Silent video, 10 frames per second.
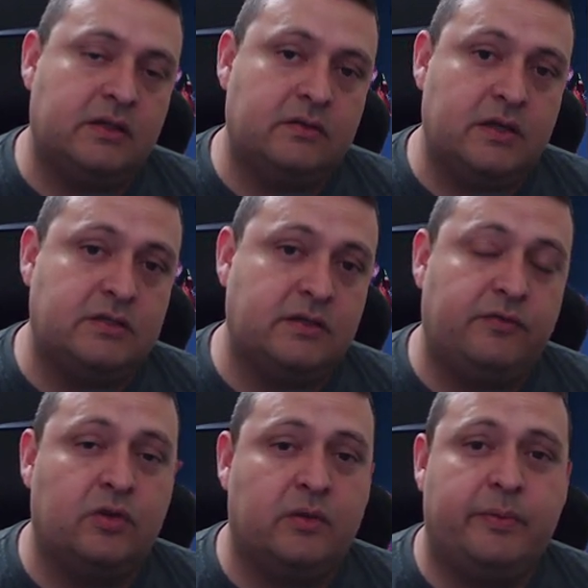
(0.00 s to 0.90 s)
Because if
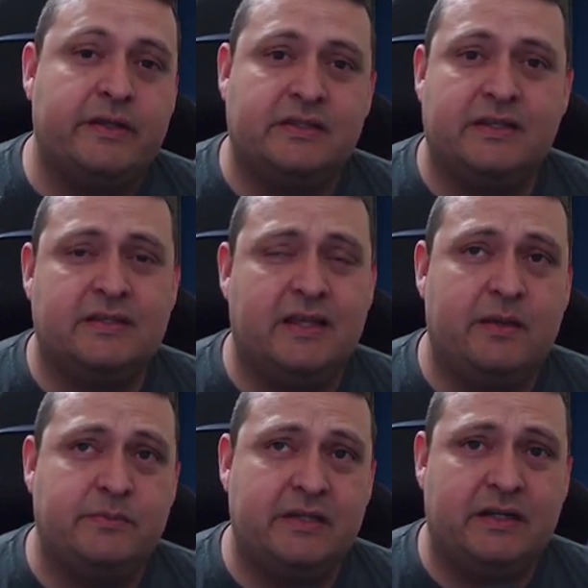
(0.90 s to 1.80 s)
you only played six
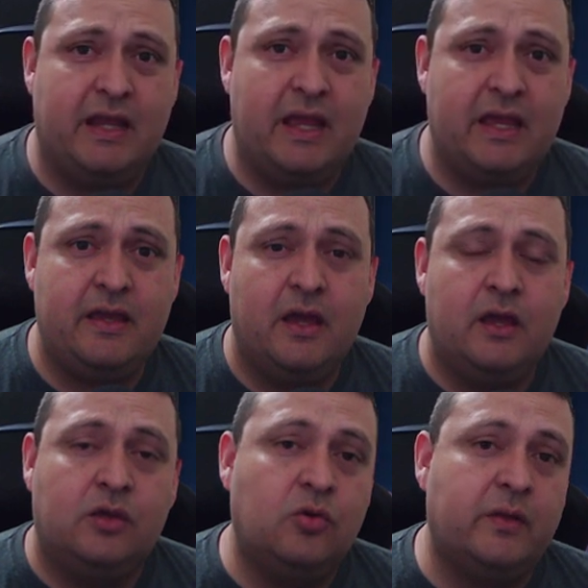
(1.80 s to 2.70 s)
games in a day,
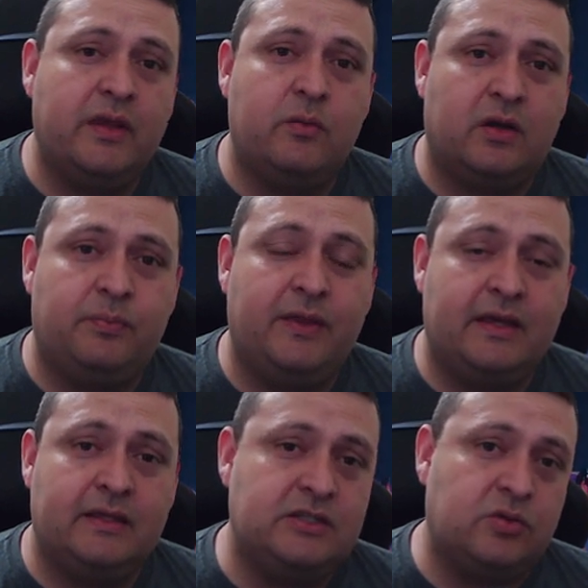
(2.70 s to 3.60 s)
you really want to play
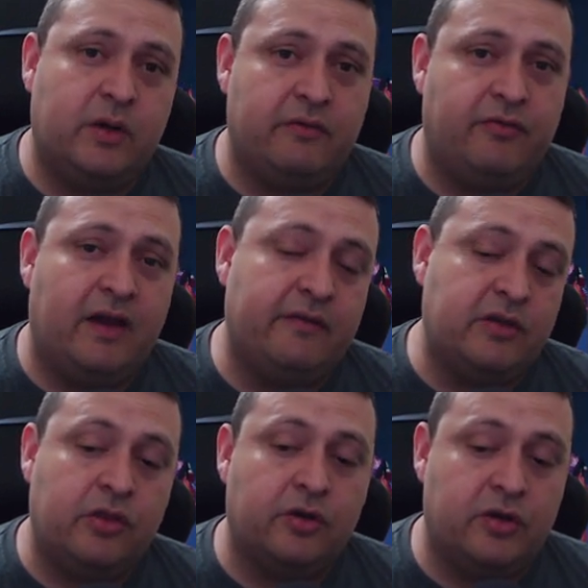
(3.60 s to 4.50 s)
at least 25
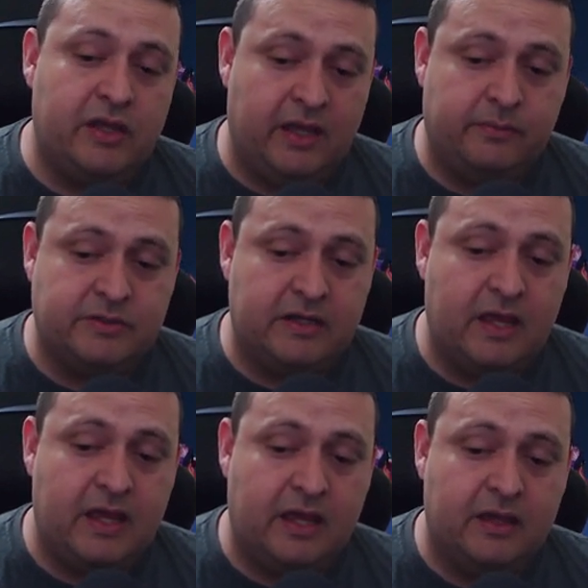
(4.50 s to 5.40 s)
to 30 games a
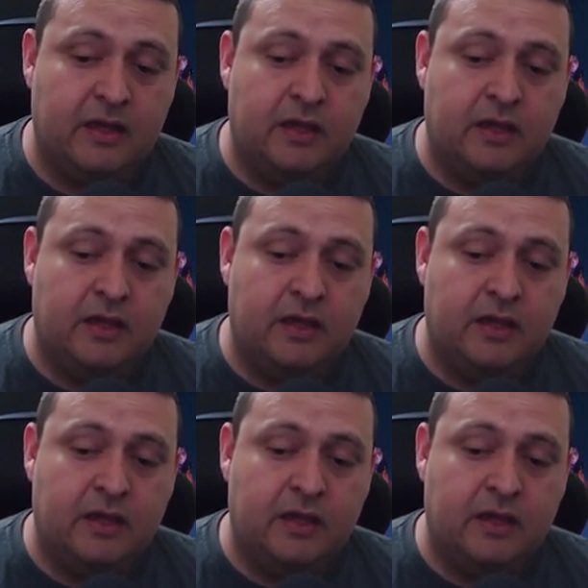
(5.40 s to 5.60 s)
day.